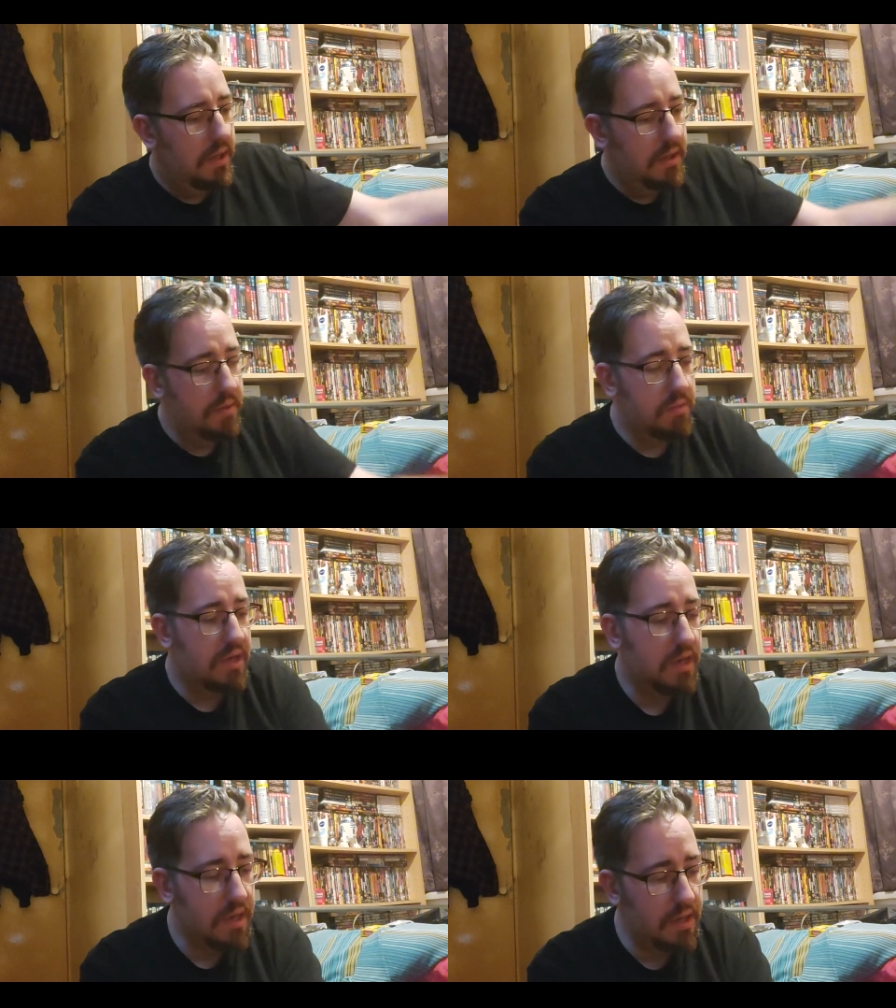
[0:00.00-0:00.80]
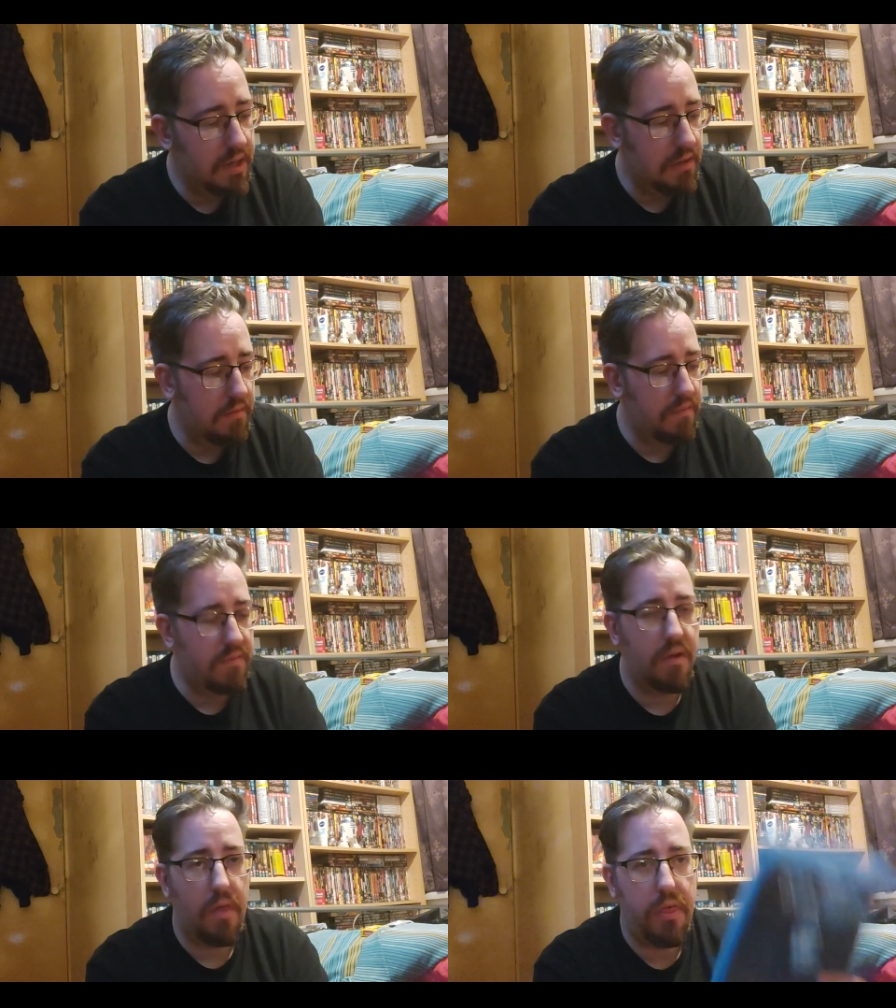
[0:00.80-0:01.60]
Then we have
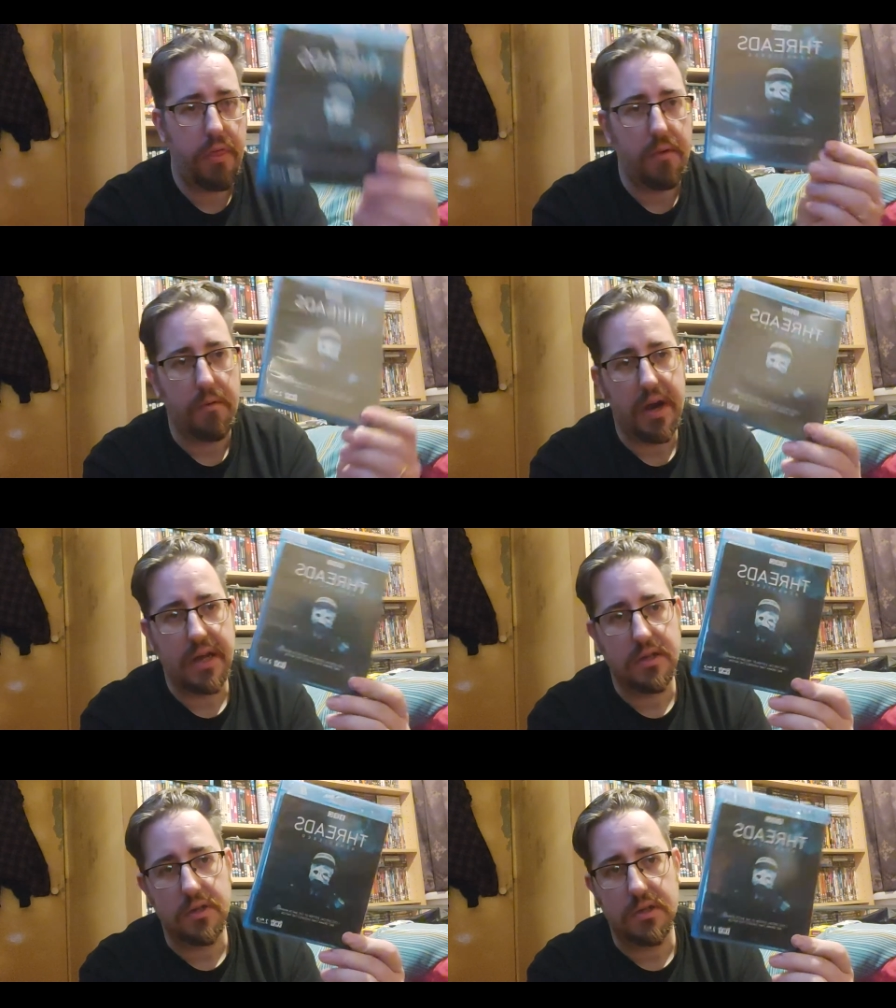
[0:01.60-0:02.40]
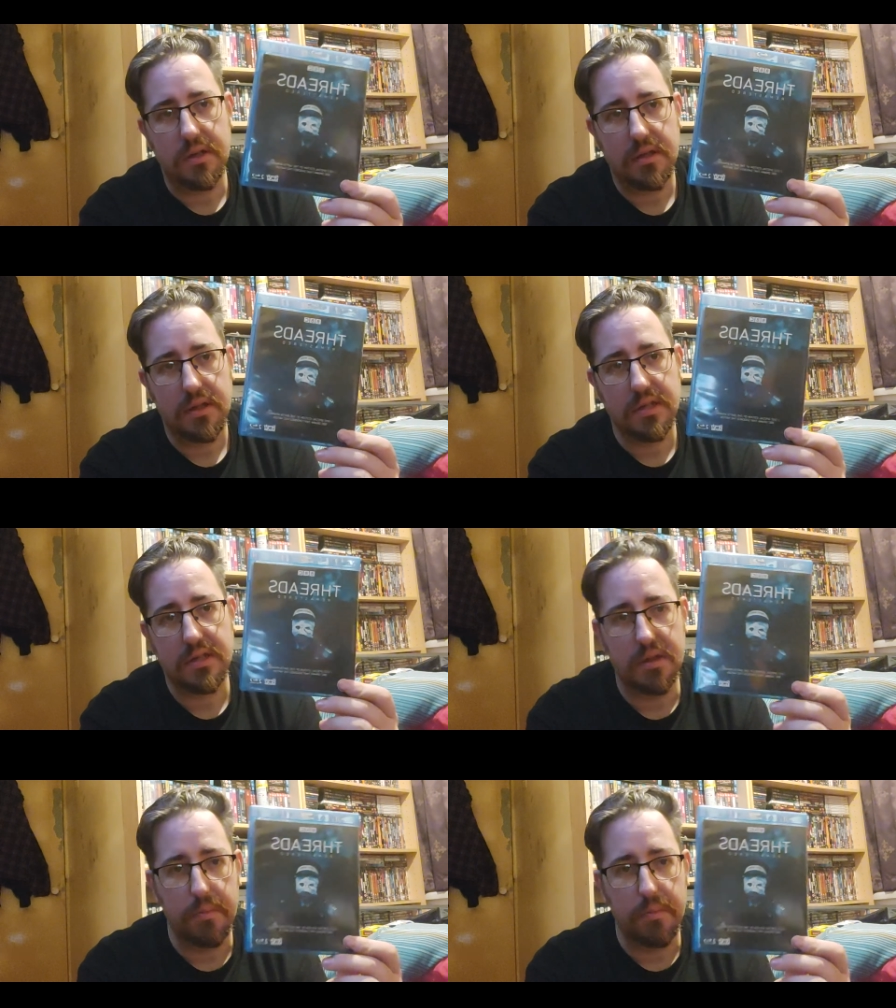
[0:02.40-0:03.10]
Threads. This is the